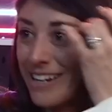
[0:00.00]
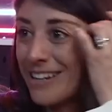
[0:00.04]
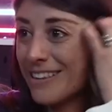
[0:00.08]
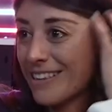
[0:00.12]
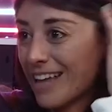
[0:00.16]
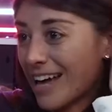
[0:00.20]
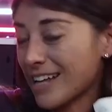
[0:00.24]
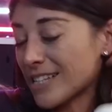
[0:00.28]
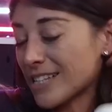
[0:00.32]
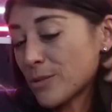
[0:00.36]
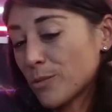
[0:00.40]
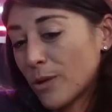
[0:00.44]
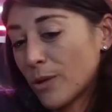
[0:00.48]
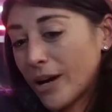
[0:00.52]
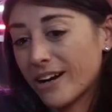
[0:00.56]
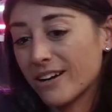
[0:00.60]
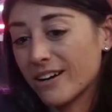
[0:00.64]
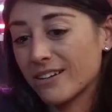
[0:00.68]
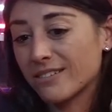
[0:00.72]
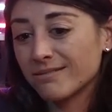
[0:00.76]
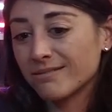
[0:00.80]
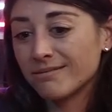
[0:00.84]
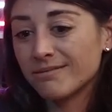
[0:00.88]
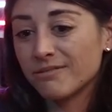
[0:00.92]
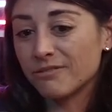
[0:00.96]
that's
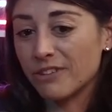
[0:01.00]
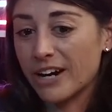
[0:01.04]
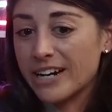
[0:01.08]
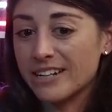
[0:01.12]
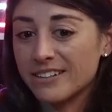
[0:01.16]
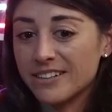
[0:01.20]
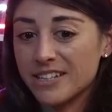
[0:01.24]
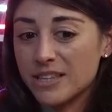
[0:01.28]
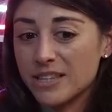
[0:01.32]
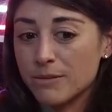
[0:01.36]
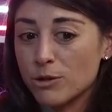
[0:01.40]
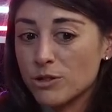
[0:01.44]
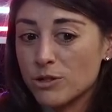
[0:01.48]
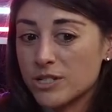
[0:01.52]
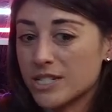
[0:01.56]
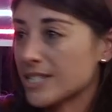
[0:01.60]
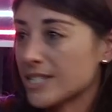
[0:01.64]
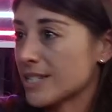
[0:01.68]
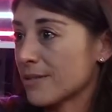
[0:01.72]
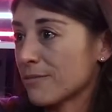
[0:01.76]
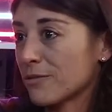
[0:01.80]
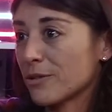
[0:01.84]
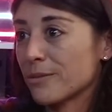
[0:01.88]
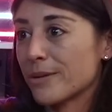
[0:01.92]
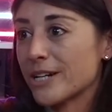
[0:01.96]
where, frankly, the most
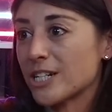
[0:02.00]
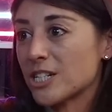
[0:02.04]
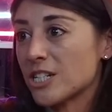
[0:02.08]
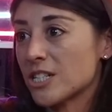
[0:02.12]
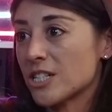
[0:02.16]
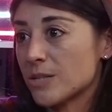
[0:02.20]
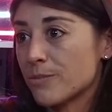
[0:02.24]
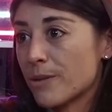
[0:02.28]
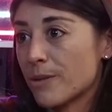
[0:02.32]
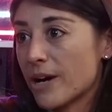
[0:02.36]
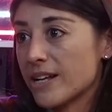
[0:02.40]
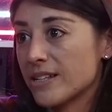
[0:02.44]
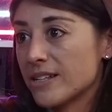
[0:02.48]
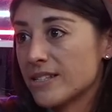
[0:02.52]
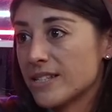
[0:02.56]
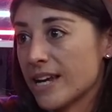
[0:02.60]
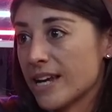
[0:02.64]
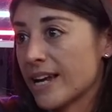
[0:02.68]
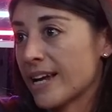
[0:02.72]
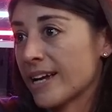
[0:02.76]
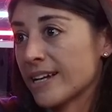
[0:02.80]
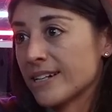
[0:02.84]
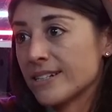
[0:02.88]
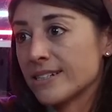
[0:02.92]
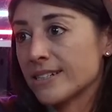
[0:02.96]
disinformation spreads.
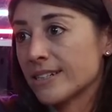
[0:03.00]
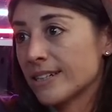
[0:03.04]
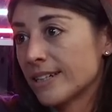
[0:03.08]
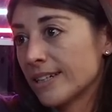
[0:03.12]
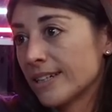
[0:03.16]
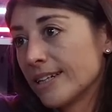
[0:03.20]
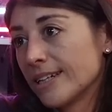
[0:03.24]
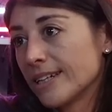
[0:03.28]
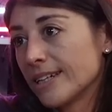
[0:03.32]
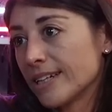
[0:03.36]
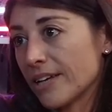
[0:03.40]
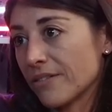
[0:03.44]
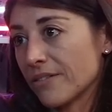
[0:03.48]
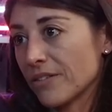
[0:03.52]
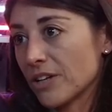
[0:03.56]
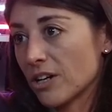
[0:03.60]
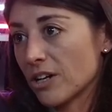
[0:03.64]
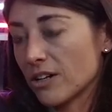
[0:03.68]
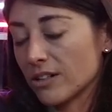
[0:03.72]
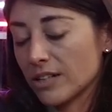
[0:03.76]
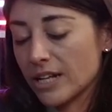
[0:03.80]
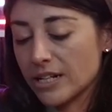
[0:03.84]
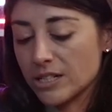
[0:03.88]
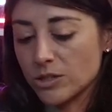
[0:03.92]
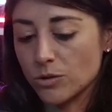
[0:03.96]
And given our
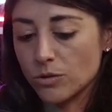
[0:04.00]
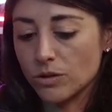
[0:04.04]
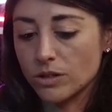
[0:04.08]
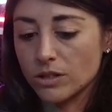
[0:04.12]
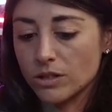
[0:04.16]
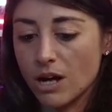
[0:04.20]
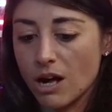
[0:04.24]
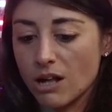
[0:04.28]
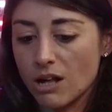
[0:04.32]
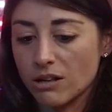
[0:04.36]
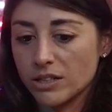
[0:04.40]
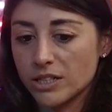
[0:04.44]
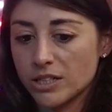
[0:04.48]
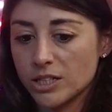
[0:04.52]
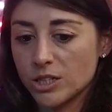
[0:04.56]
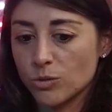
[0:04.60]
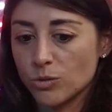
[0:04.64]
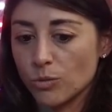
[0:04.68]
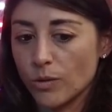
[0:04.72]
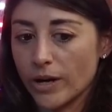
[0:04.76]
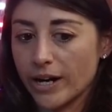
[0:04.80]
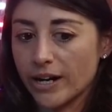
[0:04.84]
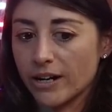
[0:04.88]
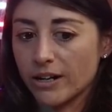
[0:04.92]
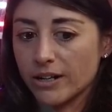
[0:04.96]
electoral college,
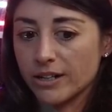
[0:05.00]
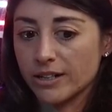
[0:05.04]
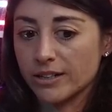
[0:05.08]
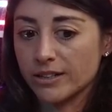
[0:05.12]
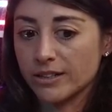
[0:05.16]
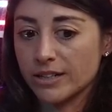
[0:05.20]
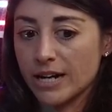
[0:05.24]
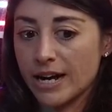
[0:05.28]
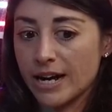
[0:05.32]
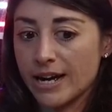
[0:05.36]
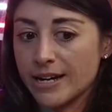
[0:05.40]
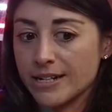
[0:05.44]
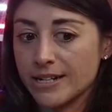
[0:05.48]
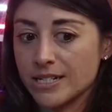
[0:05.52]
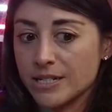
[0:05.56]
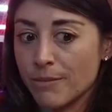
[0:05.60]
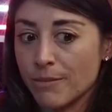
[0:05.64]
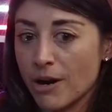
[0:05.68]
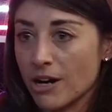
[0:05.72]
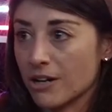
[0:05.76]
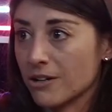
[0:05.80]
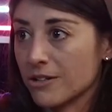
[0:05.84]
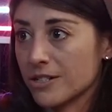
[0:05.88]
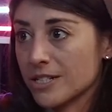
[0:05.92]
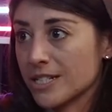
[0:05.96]
where uh,
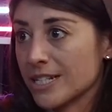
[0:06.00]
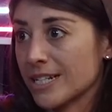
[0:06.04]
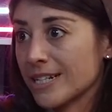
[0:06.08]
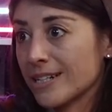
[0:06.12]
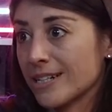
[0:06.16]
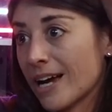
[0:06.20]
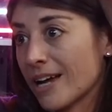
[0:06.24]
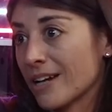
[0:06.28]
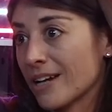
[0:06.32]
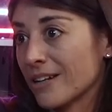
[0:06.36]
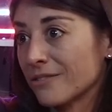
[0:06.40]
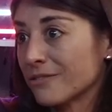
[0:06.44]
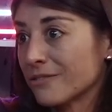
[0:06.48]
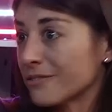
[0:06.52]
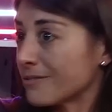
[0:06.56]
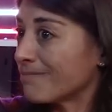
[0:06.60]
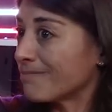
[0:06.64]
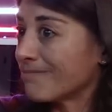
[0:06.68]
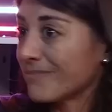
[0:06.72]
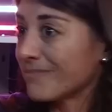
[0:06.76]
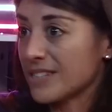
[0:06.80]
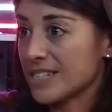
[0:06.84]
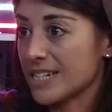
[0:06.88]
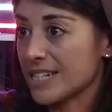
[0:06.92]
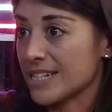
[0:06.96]
democracy kind of
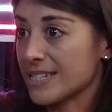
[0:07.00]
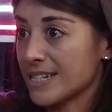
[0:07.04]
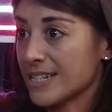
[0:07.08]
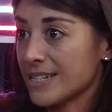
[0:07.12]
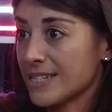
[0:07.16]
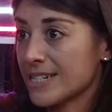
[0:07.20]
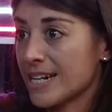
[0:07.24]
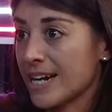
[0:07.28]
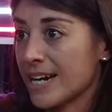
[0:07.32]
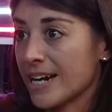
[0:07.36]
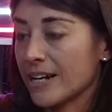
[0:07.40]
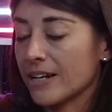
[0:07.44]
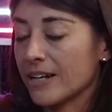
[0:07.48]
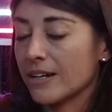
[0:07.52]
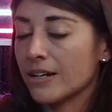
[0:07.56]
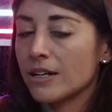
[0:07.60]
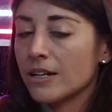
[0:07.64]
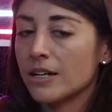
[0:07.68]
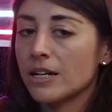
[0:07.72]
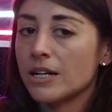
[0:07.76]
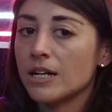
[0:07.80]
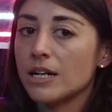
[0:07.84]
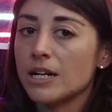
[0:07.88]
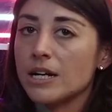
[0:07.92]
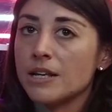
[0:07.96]
sits at stake
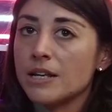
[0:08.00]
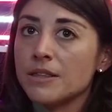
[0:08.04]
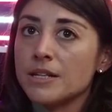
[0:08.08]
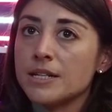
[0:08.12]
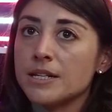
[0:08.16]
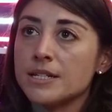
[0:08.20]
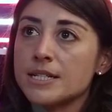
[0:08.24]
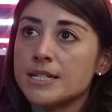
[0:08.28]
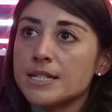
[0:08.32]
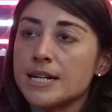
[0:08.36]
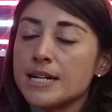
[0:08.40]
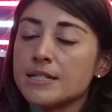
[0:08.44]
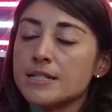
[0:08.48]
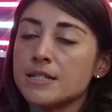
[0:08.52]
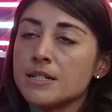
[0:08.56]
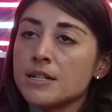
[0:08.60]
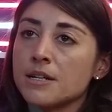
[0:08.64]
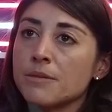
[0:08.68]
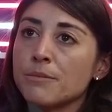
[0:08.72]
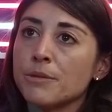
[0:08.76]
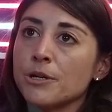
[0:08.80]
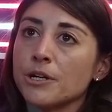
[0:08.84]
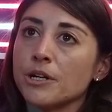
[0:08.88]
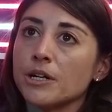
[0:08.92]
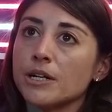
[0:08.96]
yep. in these states and
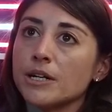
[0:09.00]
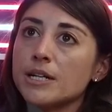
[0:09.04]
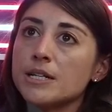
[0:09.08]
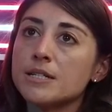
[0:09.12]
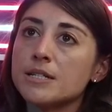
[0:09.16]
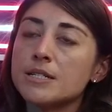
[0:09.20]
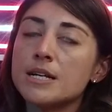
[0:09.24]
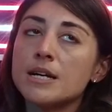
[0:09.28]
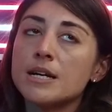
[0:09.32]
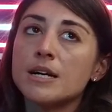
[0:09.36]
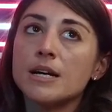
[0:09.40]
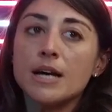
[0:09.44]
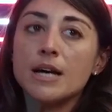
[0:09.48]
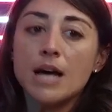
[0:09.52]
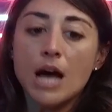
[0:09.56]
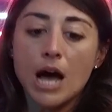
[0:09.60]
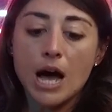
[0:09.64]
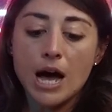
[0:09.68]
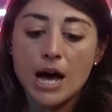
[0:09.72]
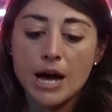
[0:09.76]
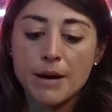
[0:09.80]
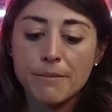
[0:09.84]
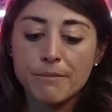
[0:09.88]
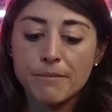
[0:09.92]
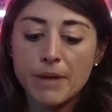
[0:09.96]
communities.
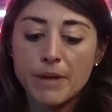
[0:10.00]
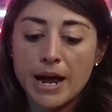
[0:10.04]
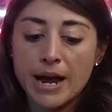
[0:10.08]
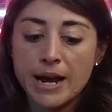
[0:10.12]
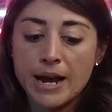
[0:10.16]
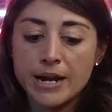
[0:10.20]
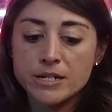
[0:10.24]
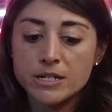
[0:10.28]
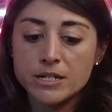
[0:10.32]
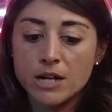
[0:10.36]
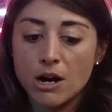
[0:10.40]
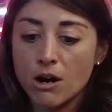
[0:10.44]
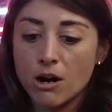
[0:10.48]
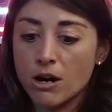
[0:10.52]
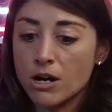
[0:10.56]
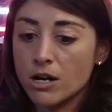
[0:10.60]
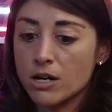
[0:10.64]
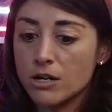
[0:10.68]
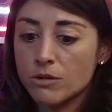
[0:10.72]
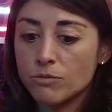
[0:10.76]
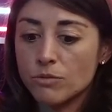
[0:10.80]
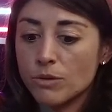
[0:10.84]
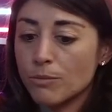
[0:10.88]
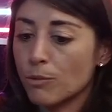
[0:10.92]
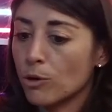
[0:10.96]
Um, and
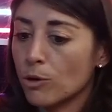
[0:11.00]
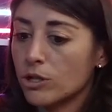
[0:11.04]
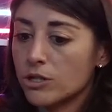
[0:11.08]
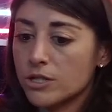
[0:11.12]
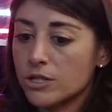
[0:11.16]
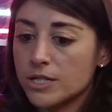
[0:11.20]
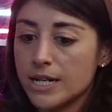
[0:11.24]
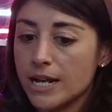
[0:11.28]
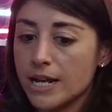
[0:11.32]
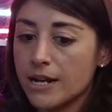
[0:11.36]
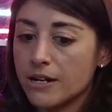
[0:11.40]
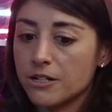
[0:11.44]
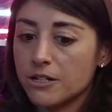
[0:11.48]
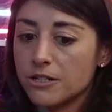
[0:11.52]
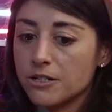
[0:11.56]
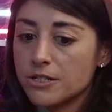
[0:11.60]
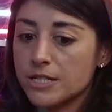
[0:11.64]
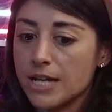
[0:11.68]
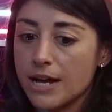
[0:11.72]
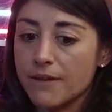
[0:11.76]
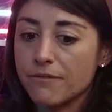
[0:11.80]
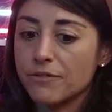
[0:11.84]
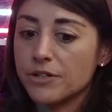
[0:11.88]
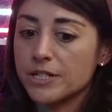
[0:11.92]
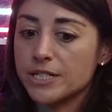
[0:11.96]
our reporters and editors
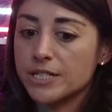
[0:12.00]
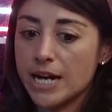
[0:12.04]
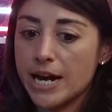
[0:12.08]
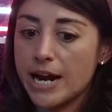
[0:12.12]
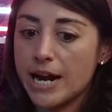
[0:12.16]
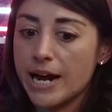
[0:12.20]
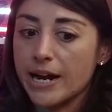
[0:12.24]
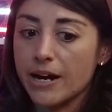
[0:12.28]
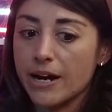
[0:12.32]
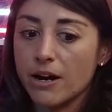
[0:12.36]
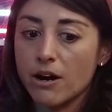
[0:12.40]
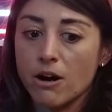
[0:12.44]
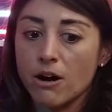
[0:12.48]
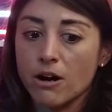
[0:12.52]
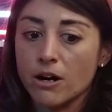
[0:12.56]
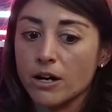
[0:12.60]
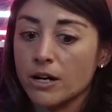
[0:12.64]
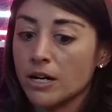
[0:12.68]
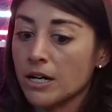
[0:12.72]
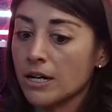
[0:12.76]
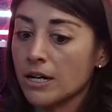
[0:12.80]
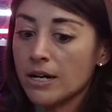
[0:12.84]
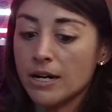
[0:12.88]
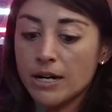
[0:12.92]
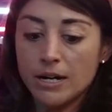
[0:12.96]
every day are
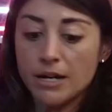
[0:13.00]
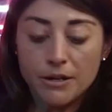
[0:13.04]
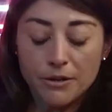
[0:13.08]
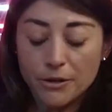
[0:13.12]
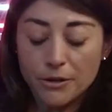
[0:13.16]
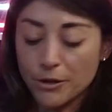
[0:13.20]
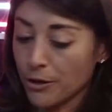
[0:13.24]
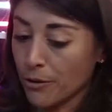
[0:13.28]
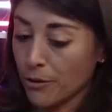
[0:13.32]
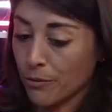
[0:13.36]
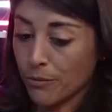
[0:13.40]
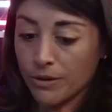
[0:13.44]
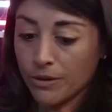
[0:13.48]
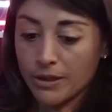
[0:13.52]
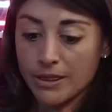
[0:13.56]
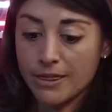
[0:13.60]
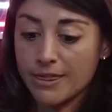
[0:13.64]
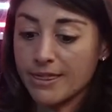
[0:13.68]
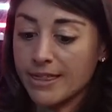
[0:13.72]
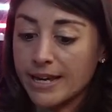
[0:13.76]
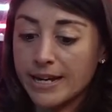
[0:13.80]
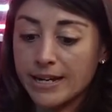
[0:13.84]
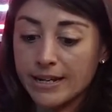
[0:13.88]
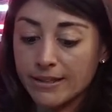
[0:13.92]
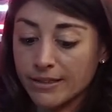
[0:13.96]
you know
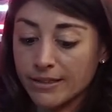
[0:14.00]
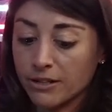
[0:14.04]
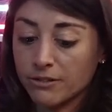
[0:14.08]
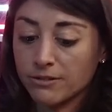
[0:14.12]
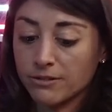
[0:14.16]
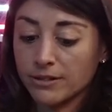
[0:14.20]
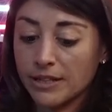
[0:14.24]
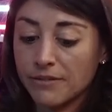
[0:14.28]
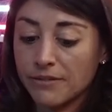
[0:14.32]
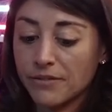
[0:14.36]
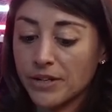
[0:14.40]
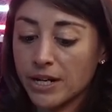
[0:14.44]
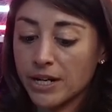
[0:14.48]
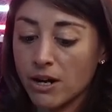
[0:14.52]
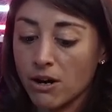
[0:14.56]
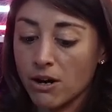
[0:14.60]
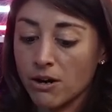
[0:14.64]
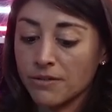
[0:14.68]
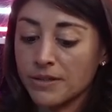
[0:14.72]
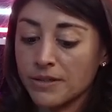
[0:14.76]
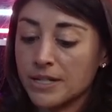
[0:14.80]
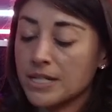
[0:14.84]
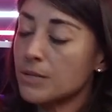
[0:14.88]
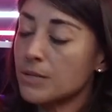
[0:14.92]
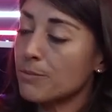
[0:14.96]
think they're living on
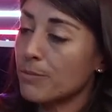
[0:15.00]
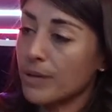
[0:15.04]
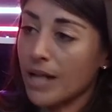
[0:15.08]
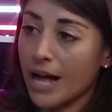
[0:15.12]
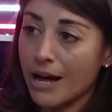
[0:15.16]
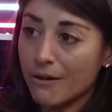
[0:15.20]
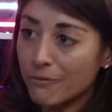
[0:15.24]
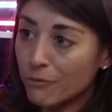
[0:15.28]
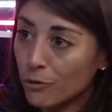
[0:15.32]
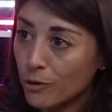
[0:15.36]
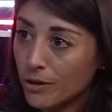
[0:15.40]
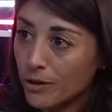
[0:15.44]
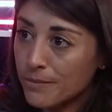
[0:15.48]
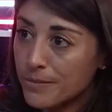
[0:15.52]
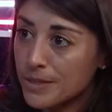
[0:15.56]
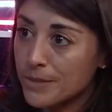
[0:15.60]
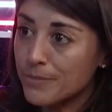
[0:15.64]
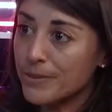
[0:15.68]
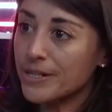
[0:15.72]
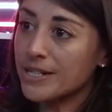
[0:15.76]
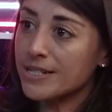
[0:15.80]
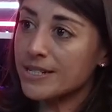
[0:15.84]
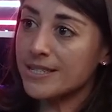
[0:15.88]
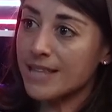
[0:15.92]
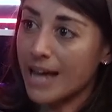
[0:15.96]
these platforms
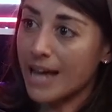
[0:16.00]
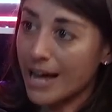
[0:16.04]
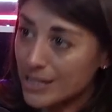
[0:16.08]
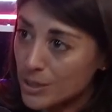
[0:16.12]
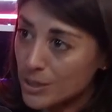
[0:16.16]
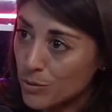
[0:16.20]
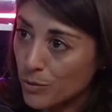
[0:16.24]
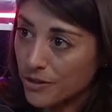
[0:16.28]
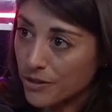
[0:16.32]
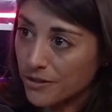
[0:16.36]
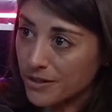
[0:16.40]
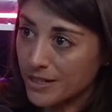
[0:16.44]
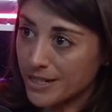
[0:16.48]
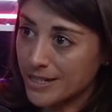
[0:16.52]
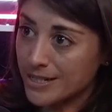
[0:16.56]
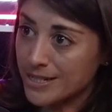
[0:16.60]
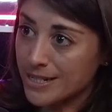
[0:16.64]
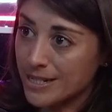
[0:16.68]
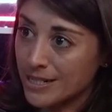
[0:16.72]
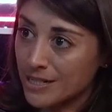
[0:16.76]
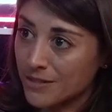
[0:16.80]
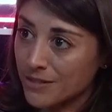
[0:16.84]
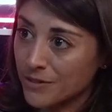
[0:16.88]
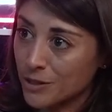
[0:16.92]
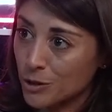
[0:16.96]
because that's where these
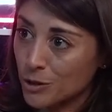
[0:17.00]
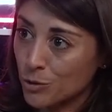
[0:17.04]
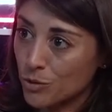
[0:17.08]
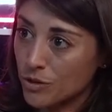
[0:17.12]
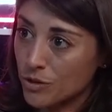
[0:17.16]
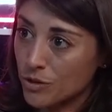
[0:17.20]
individuals